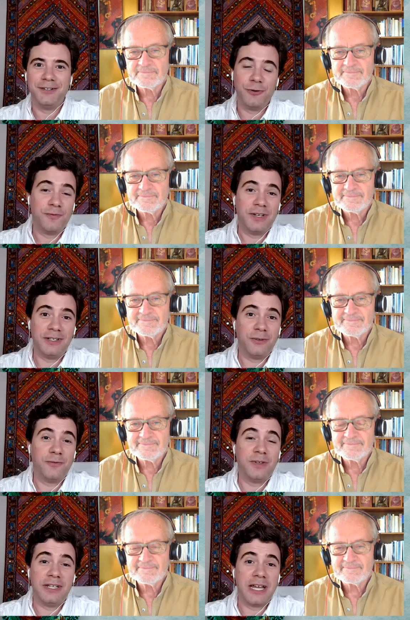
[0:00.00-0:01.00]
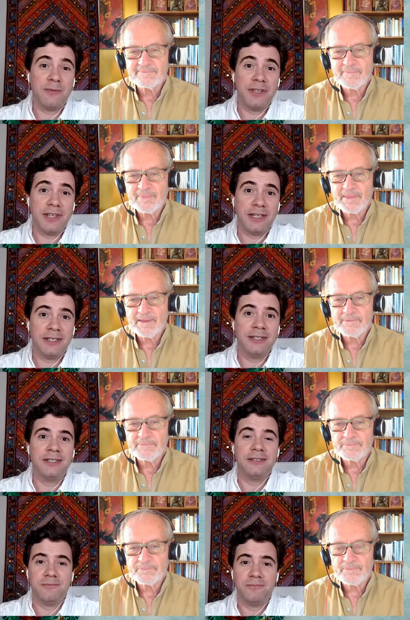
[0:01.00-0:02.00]
Speaker 1: or feeling everything,
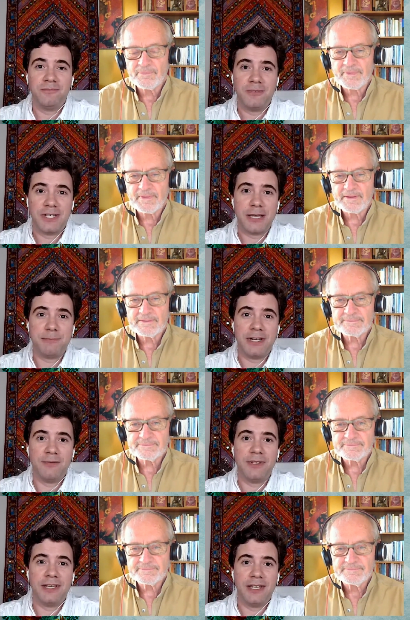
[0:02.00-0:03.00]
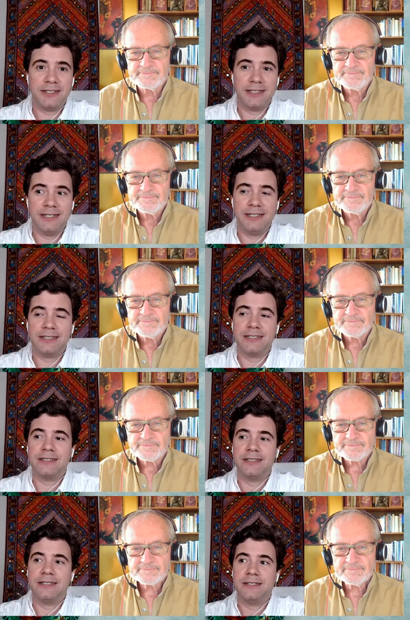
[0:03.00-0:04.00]
accepting everything as it is.
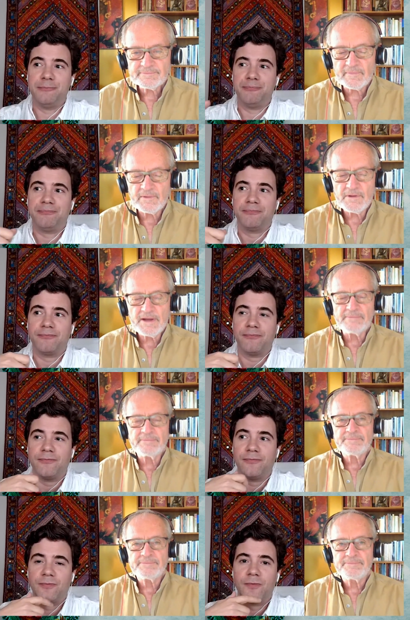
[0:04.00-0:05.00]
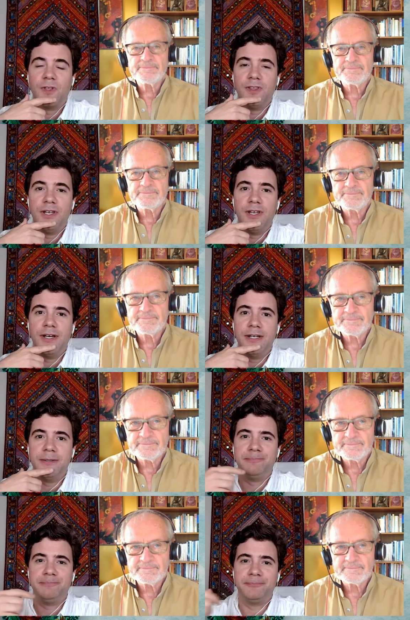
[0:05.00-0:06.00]
Right. Than not.